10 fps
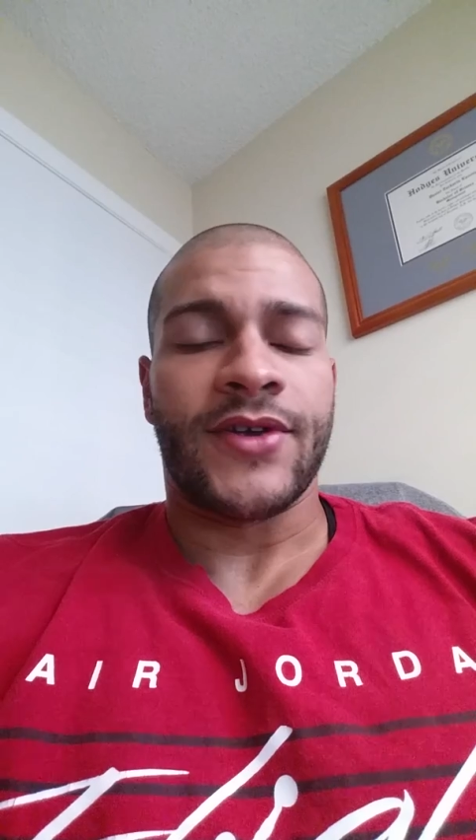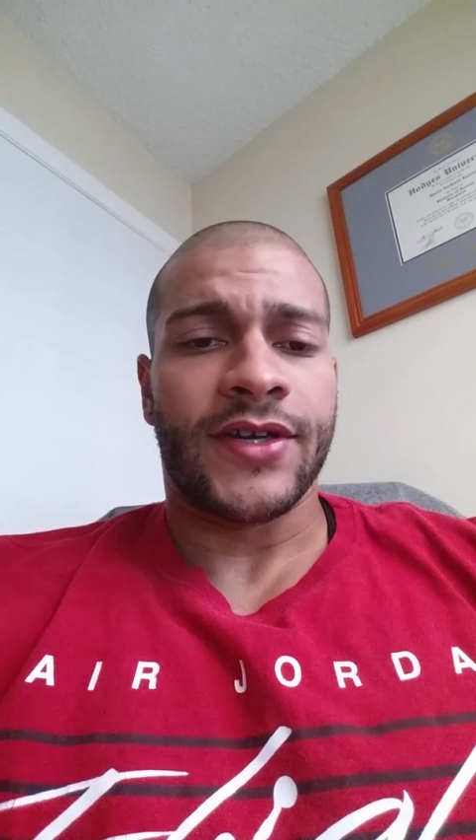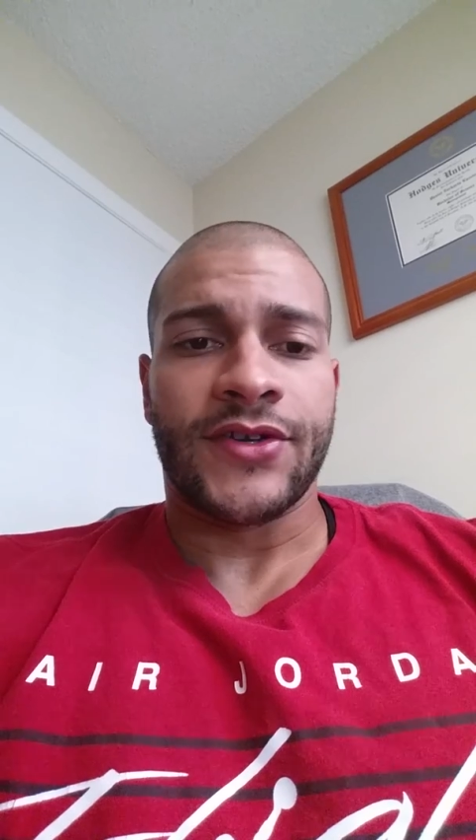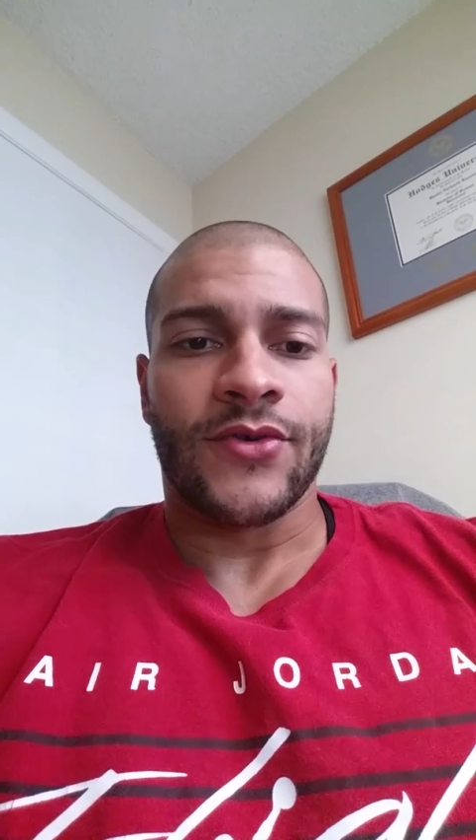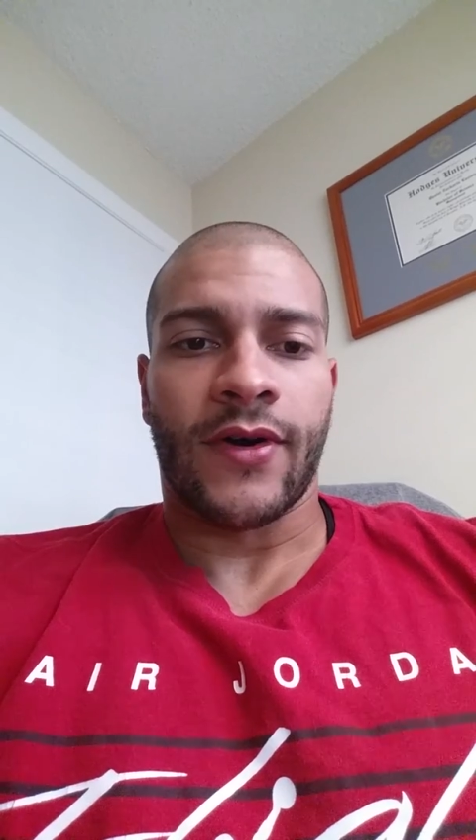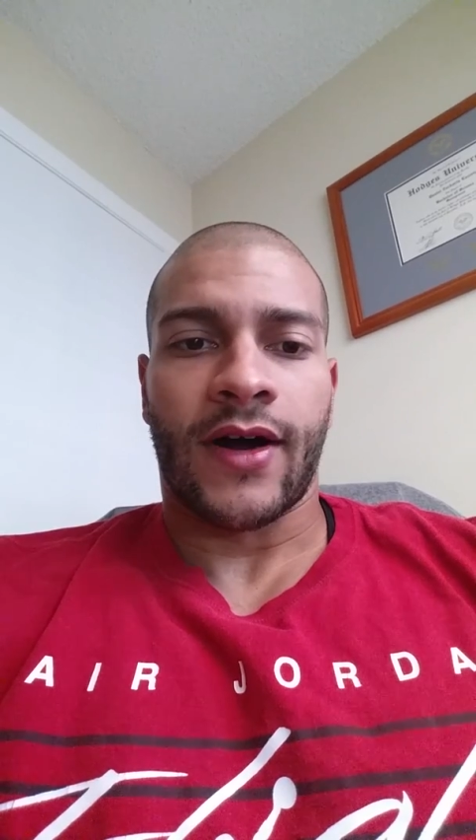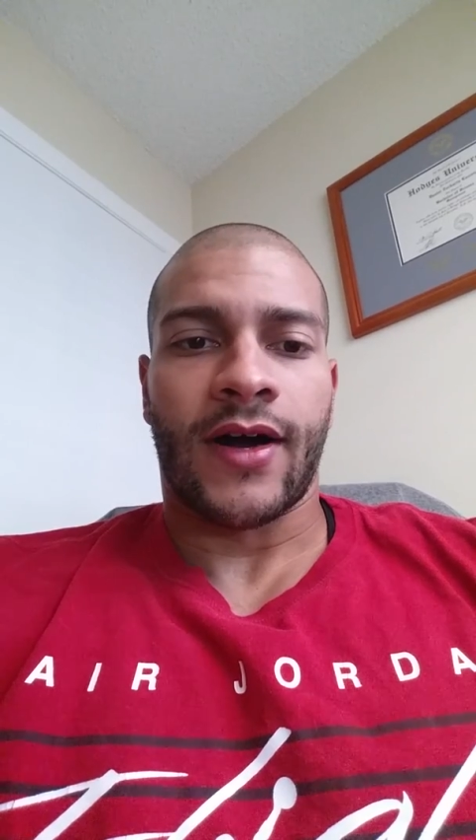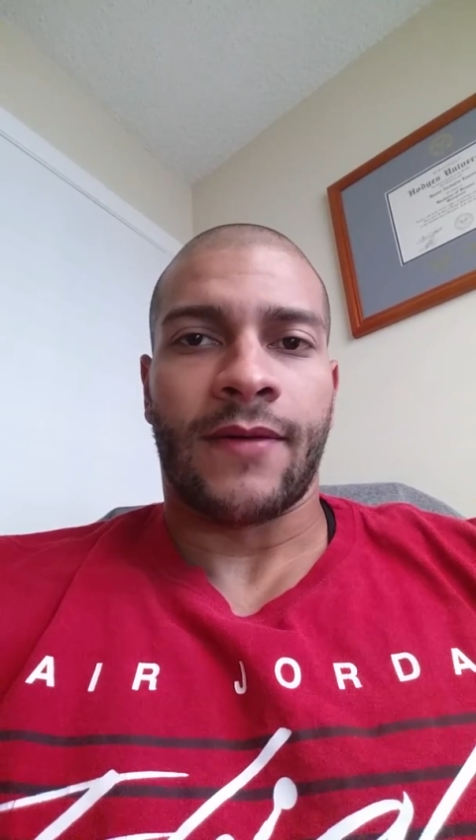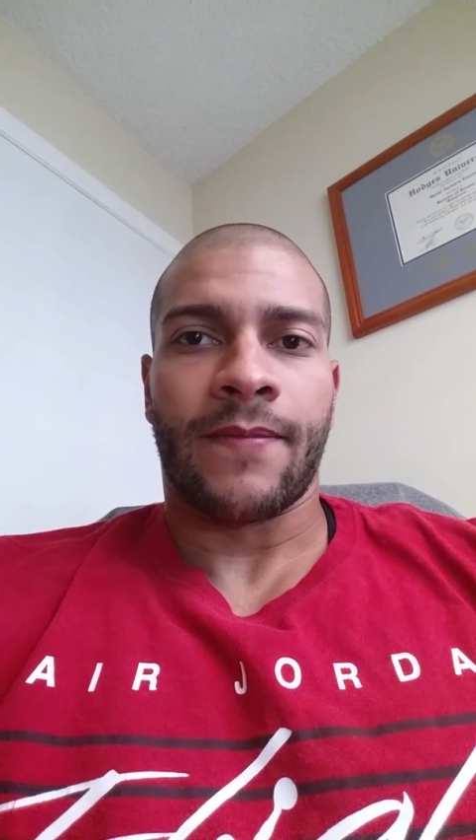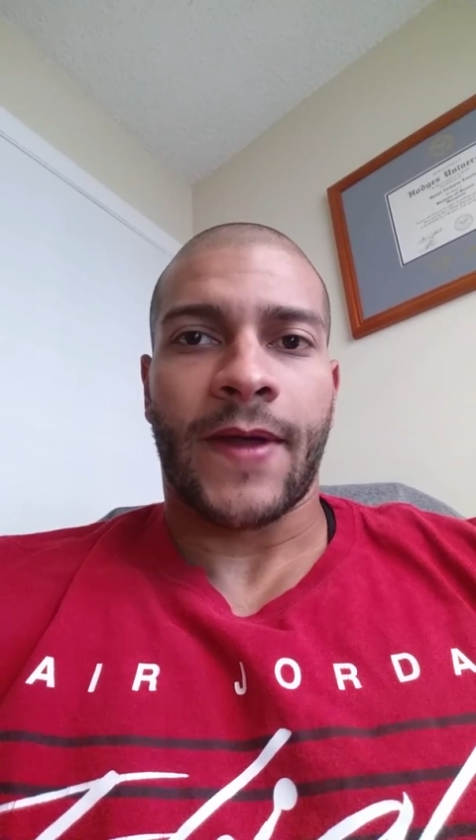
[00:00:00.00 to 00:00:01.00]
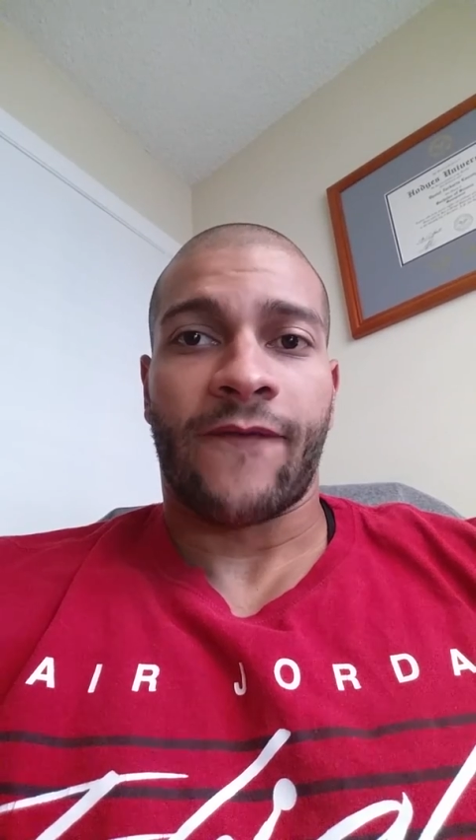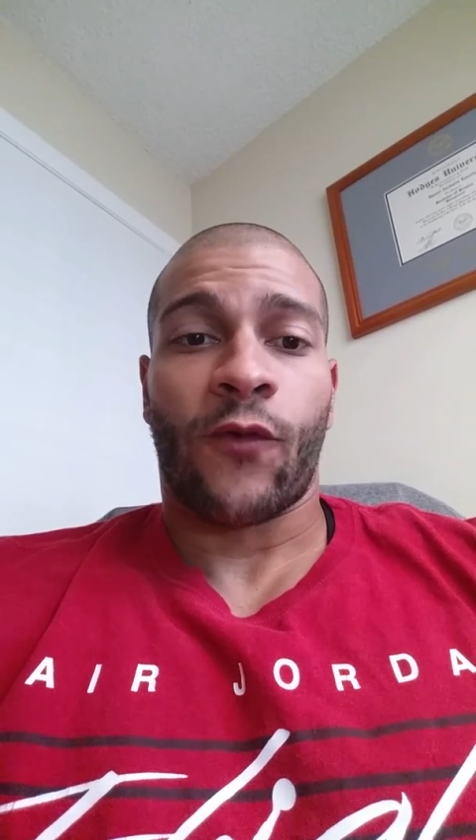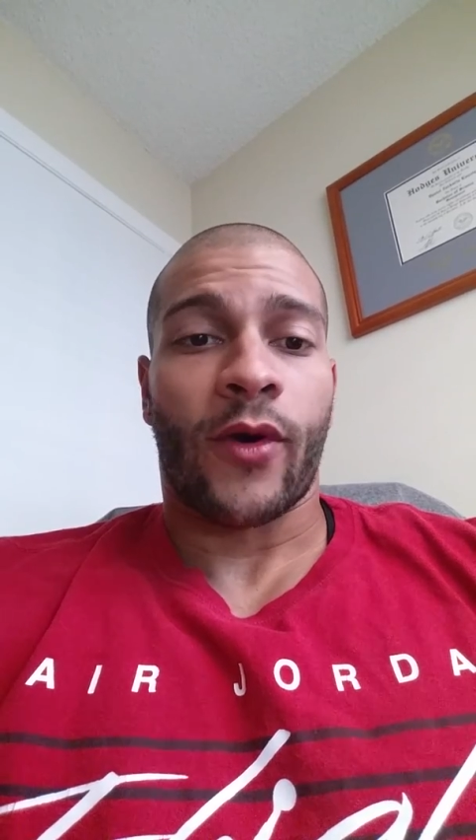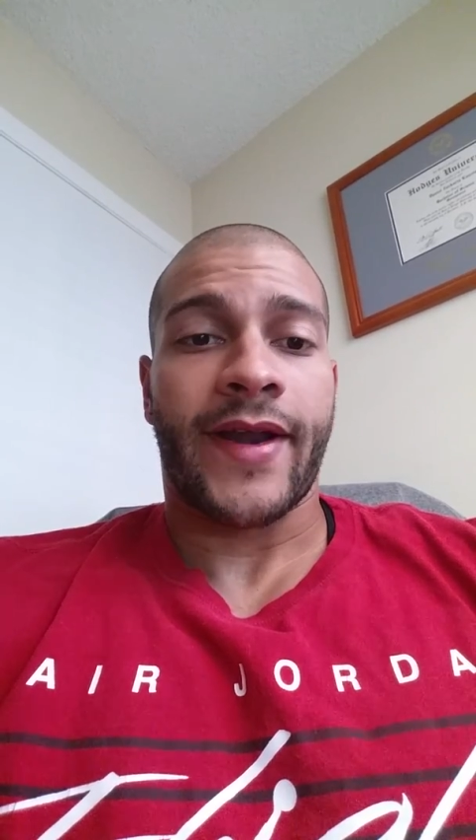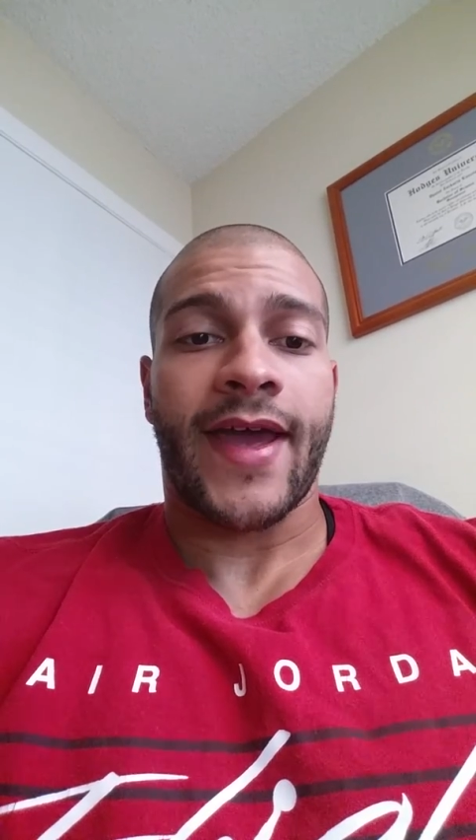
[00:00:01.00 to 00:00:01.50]
You could do a
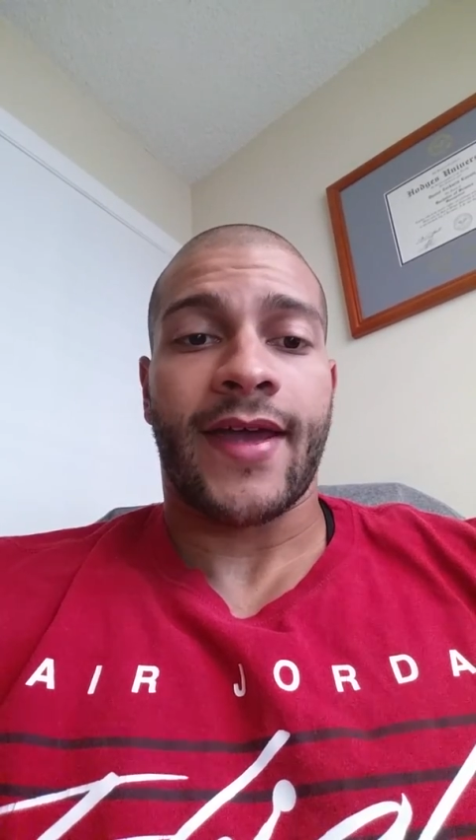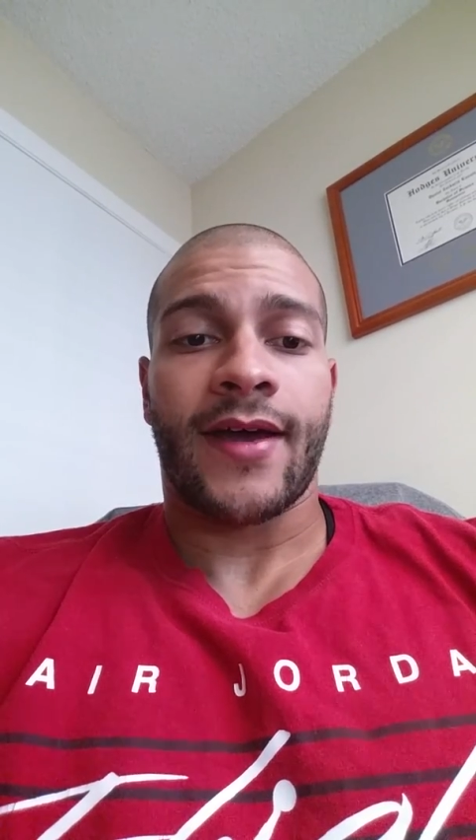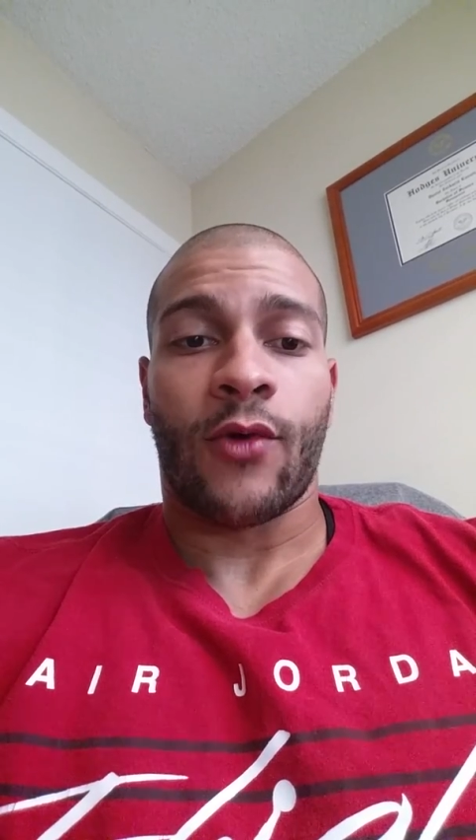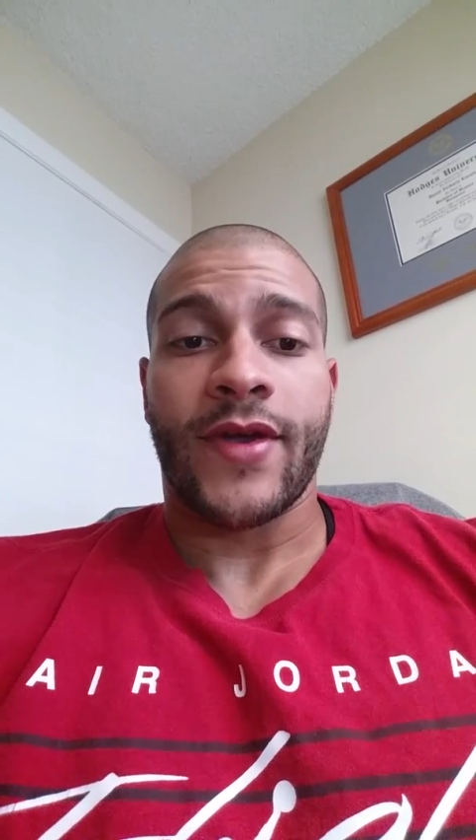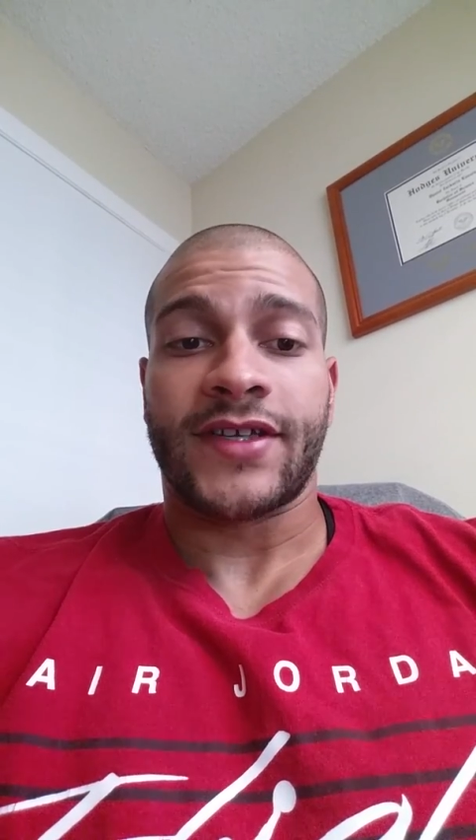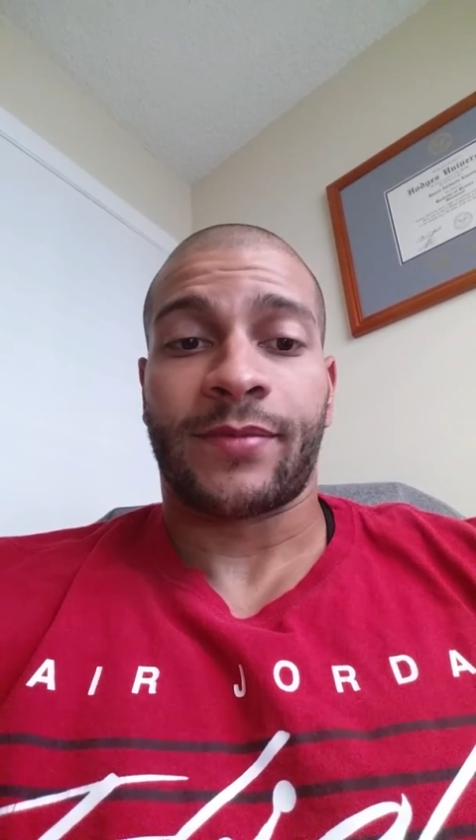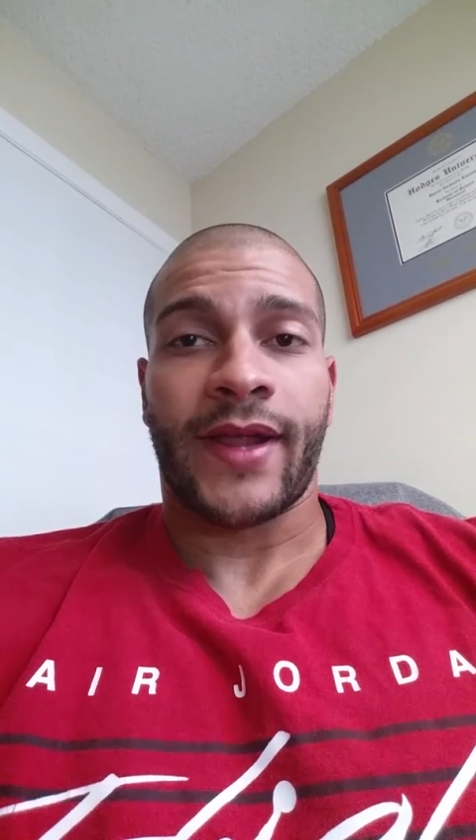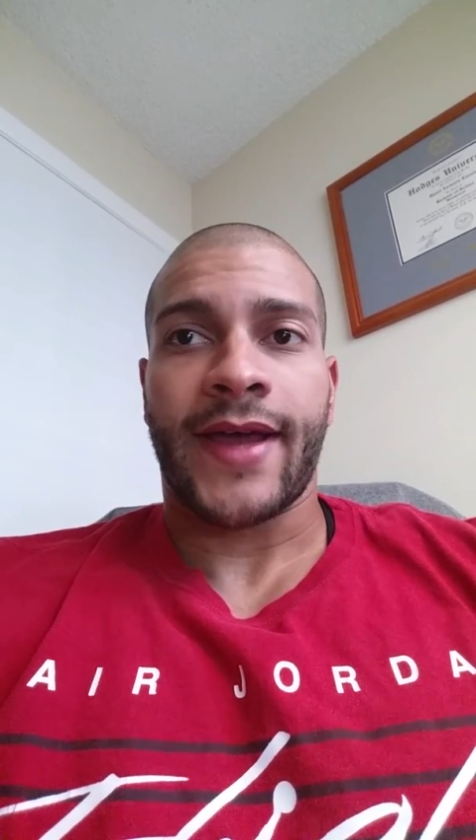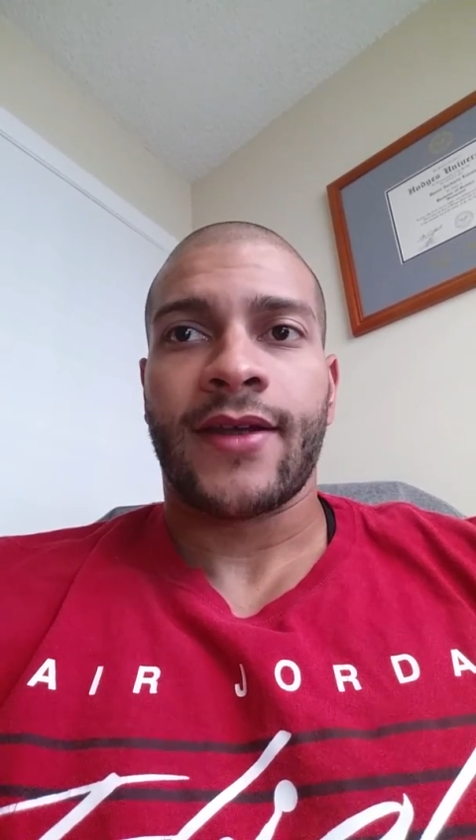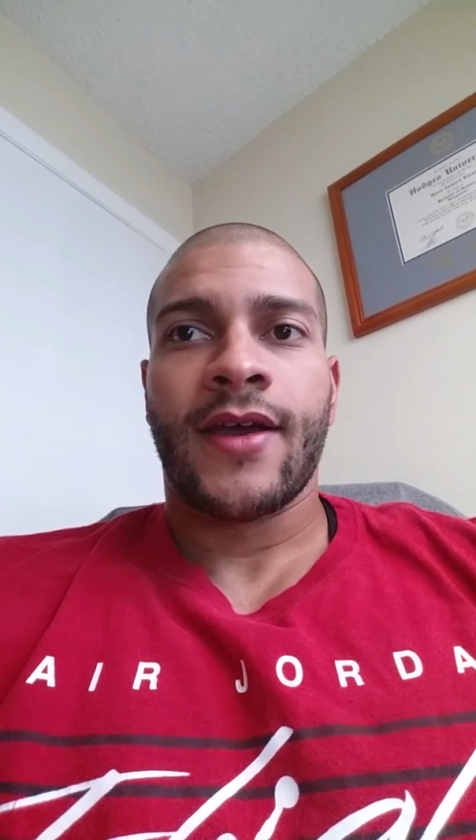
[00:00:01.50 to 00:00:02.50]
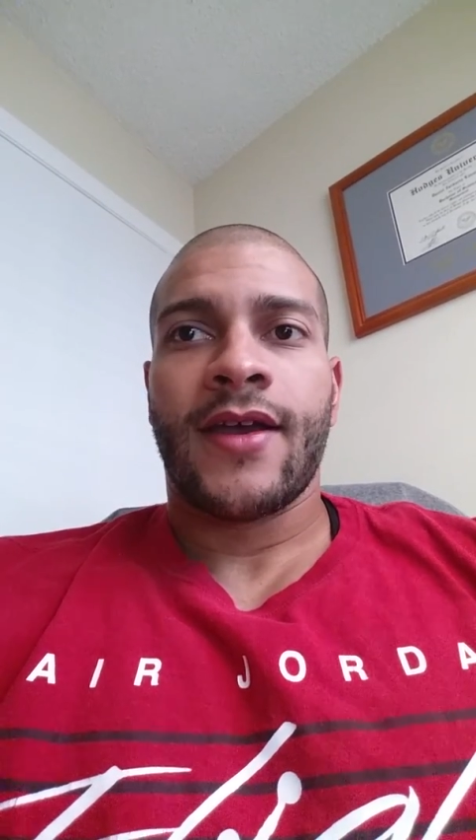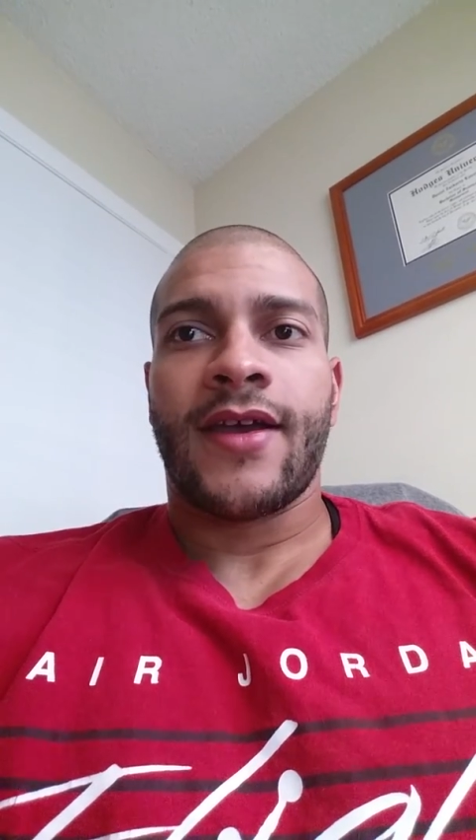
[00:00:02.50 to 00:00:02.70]
4 day a week split,